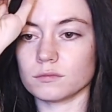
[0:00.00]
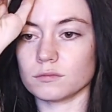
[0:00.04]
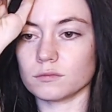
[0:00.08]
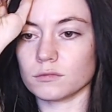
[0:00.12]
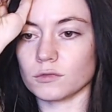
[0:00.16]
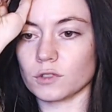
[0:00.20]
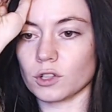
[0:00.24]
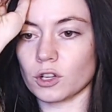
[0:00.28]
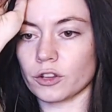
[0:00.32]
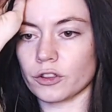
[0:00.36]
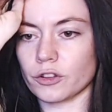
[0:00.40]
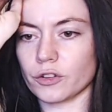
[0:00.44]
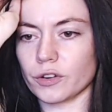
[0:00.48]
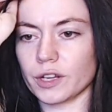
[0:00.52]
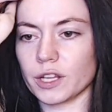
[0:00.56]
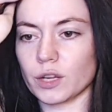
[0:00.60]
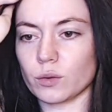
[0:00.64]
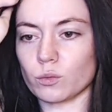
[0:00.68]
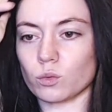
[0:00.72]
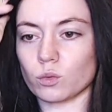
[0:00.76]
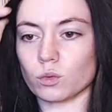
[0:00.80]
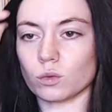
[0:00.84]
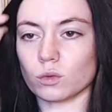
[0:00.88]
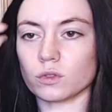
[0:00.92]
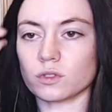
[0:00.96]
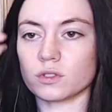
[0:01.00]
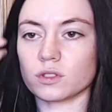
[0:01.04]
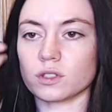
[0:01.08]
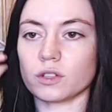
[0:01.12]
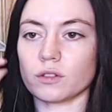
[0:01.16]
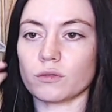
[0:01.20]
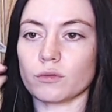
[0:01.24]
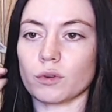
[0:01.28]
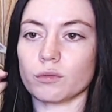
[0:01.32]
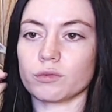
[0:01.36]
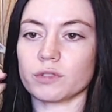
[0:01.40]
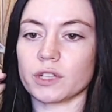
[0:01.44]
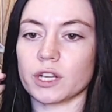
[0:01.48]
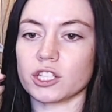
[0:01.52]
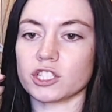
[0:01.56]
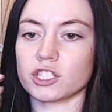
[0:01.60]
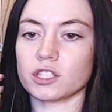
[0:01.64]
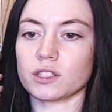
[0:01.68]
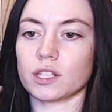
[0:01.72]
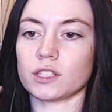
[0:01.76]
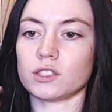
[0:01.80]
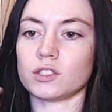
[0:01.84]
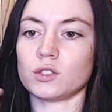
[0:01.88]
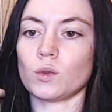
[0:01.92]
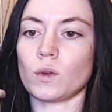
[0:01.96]
Are there any rules to your rotation?
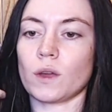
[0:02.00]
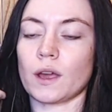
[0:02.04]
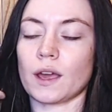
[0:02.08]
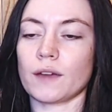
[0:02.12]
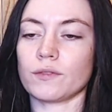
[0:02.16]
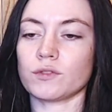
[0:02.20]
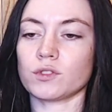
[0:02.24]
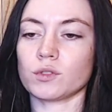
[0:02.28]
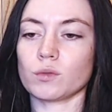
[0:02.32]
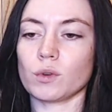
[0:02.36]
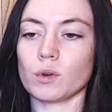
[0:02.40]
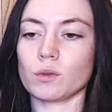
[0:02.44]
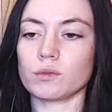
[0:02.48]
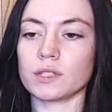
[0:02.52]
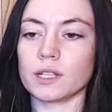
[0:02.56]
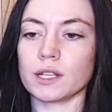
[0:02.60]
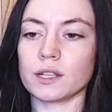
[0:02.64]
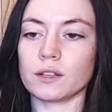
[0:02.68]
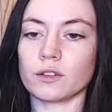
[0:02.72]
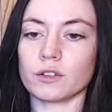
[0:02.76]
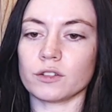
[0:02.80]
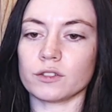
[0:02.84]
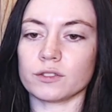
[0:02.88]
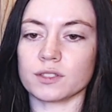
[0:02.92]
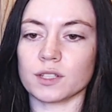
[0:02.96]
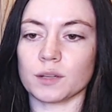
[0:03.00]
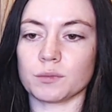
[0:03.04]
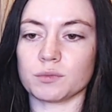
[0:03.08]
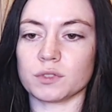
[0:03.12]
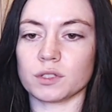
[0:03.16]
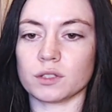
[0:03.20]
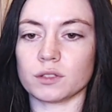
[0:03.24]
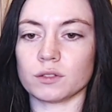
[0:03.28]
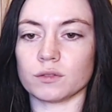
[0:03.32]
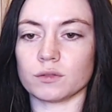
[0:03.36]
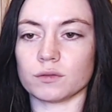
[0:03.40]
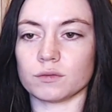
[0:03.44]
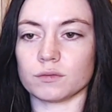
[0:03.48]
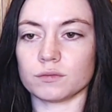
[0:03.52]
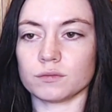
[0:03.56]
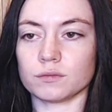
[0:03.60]
Like, do you have to rotate, or it's up to you?